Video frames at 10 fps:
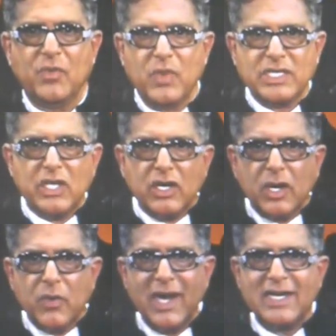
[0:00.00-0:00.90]
When your
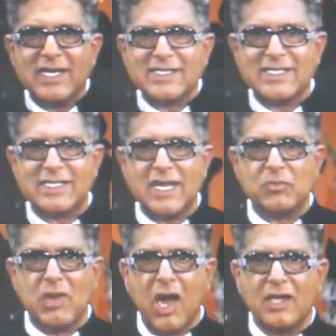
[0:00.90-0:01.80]
awareness is
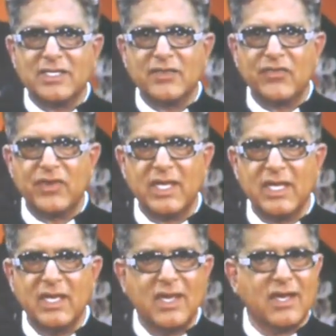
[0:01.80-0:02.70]
unblocked and
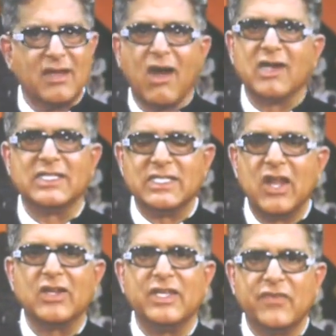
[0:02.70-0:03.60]
free, God is
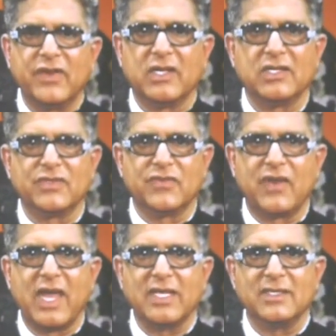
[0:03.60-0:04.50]
not difficult to
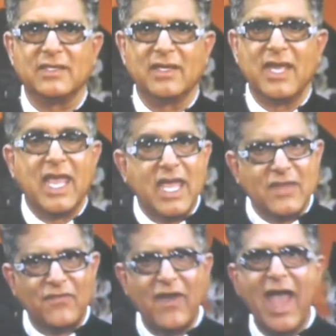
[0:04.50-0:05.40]
find.
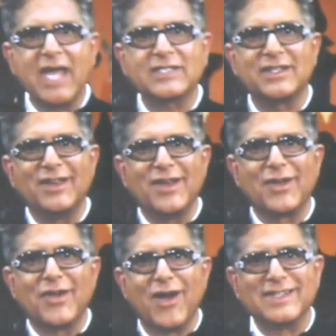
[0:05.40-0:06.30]
In fact,
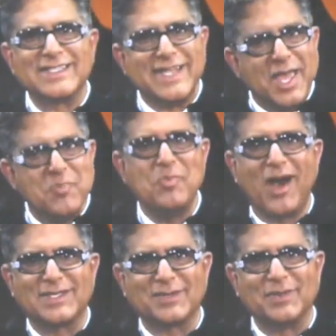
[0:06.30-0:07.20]
God is
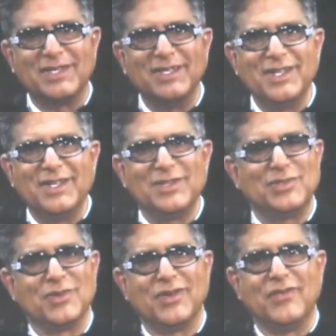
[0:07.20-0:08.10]
impossible
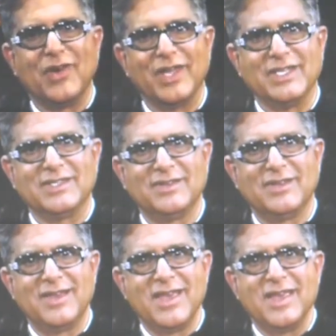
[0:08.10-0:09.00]
to avoid.
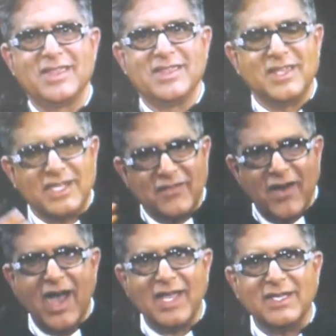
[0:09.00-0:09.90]
The
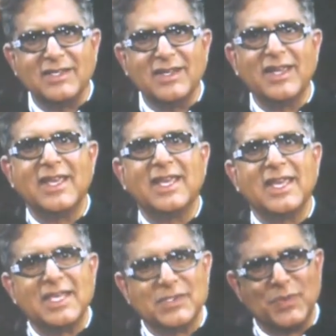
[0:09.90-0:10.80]
divine
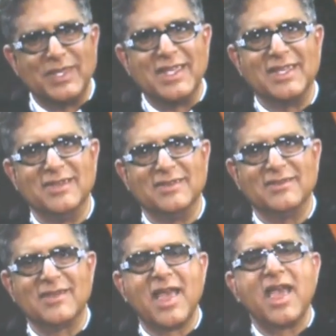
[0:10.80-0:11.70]
is within.
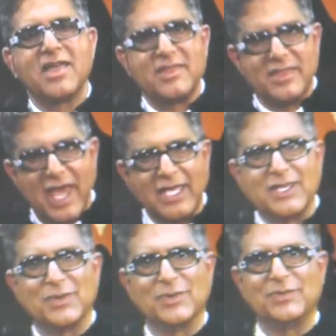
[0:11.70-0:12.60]

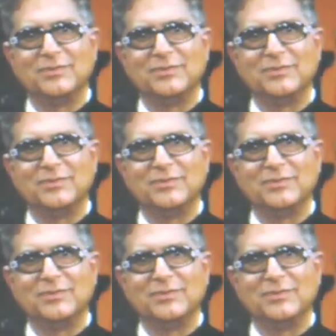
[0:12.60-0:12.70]
Thank you.